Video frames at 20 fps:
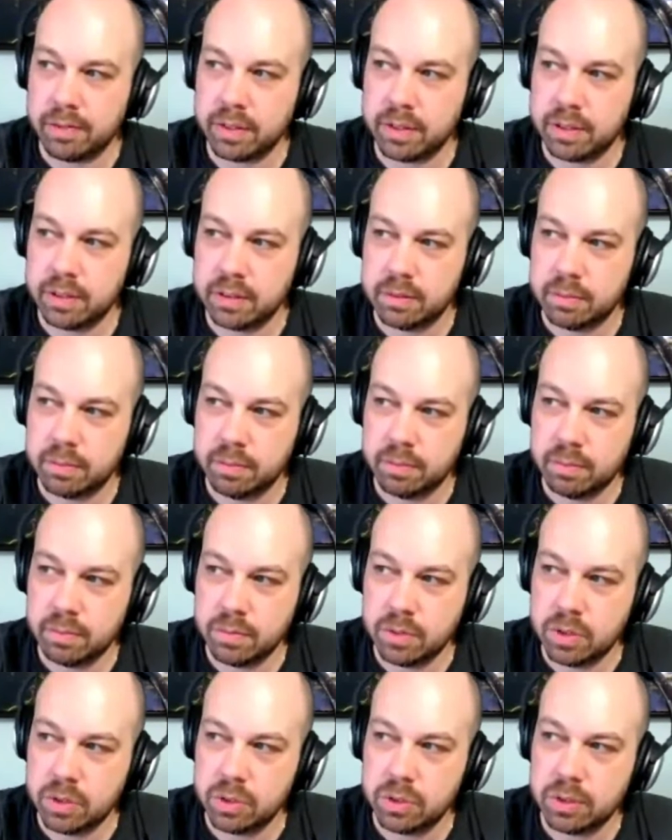I have to
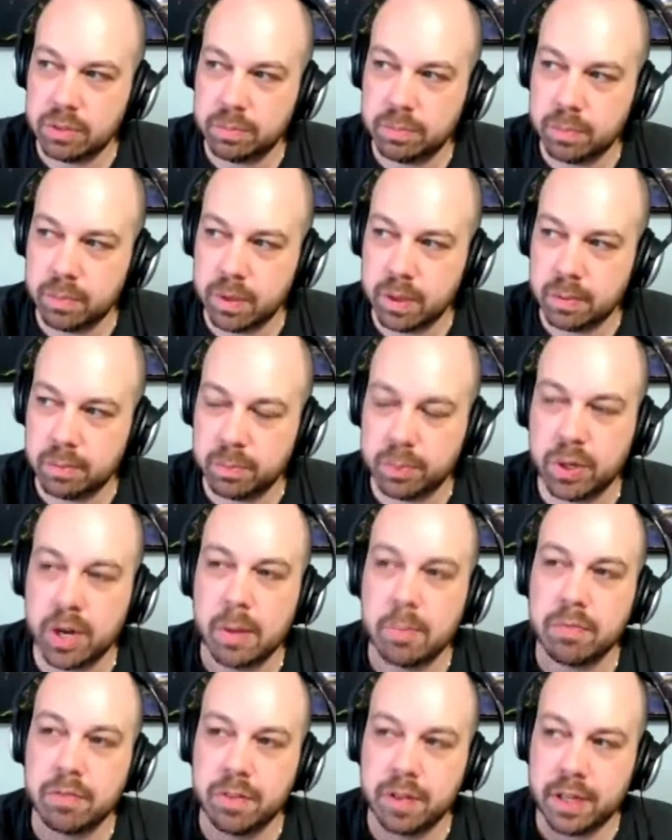do a, a
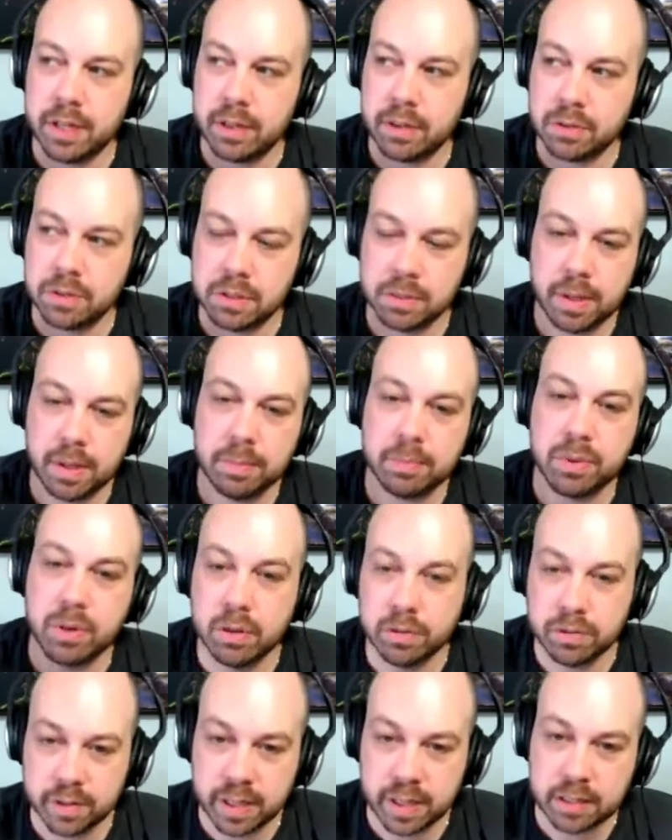prep video to my
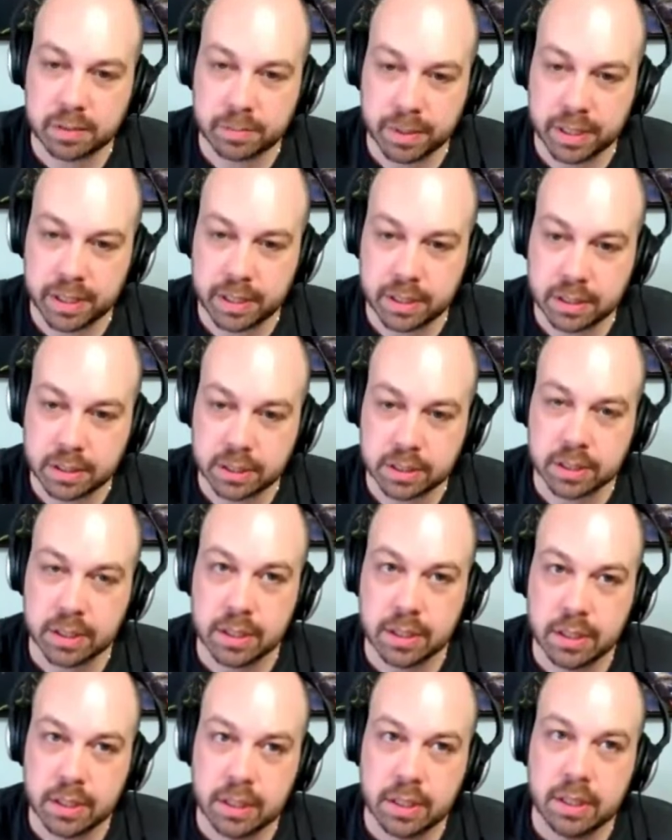profile
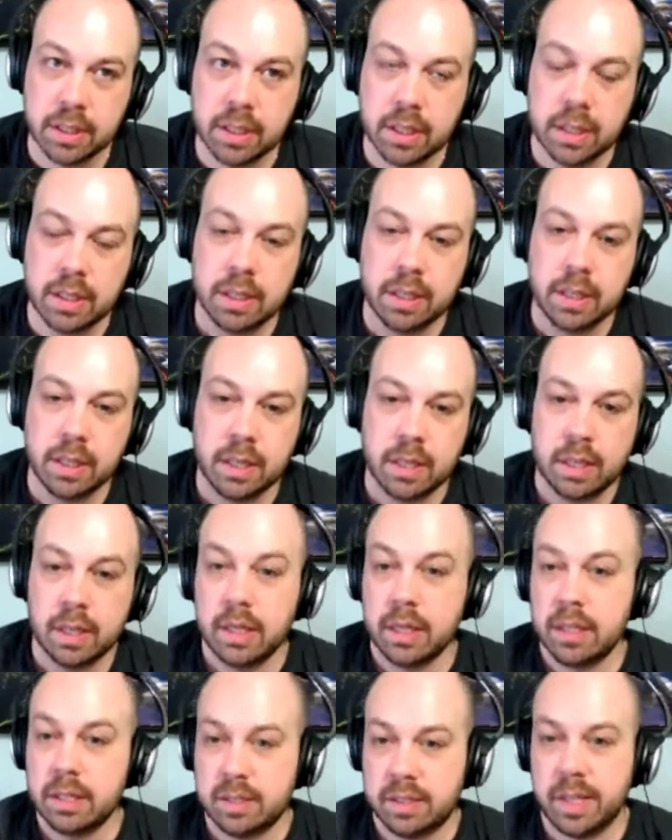page,
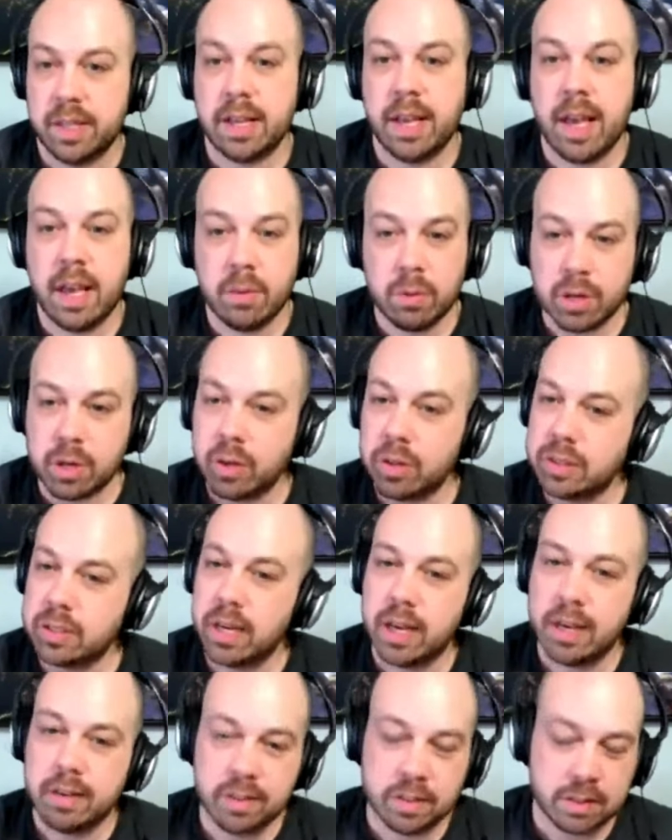saying, "Hey, we're
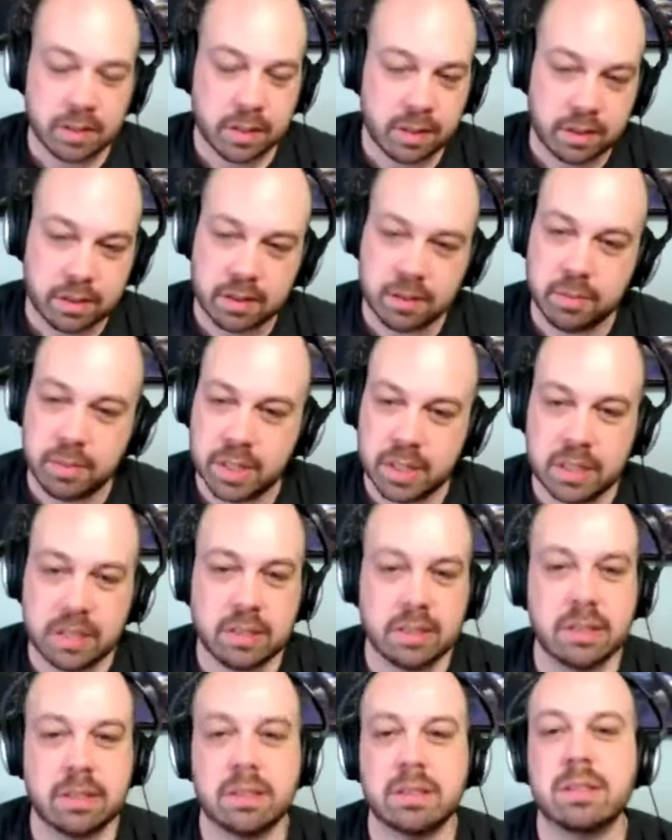going live in like 30
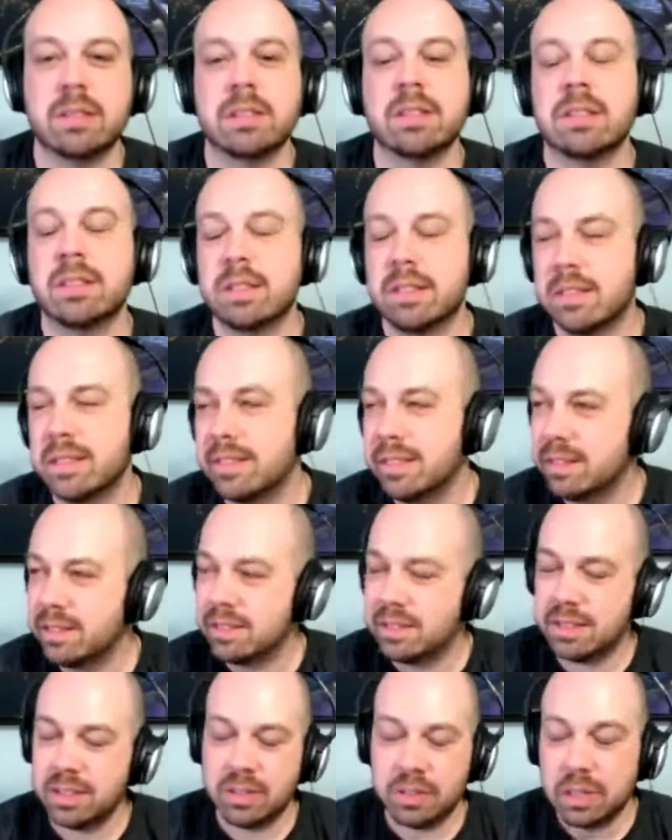minutes," and
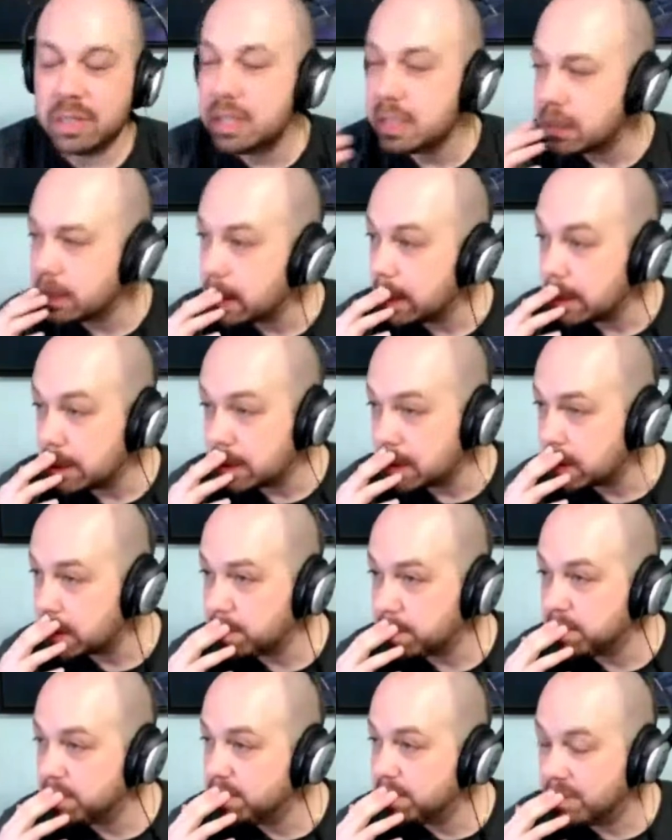it's
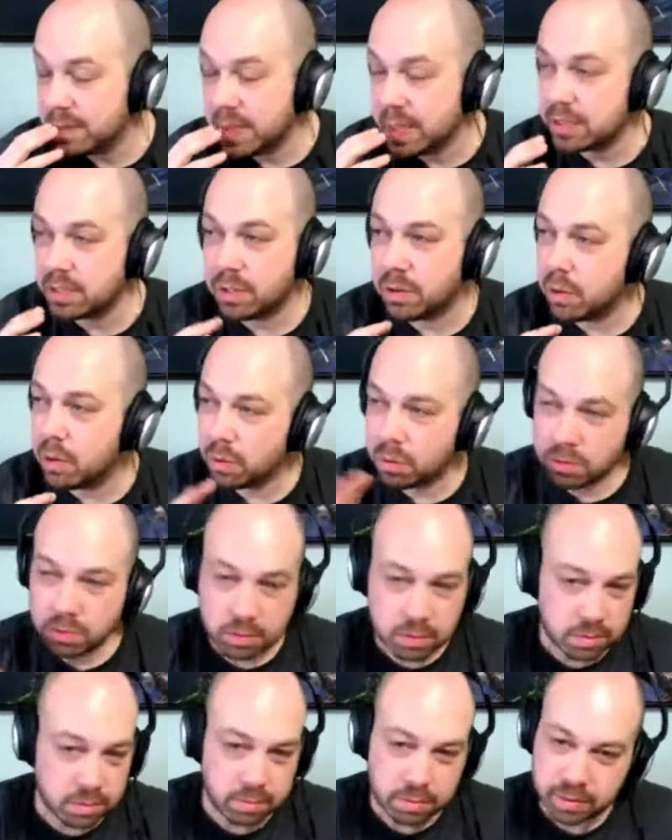it's it's a
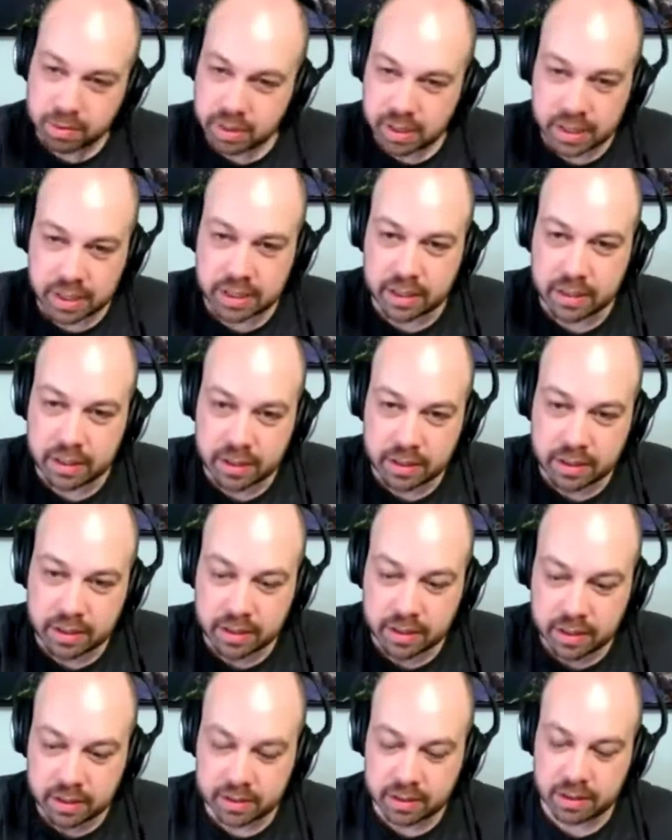whole thing
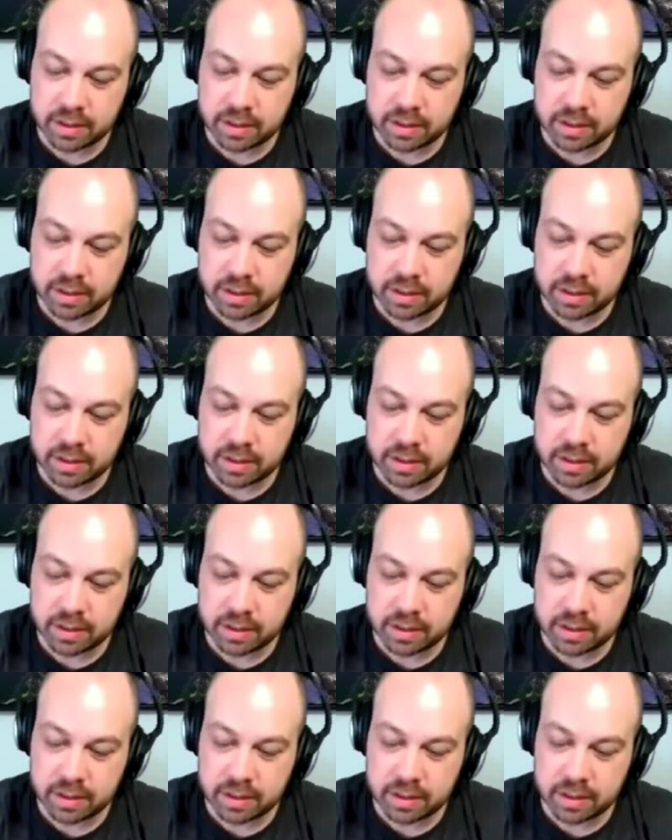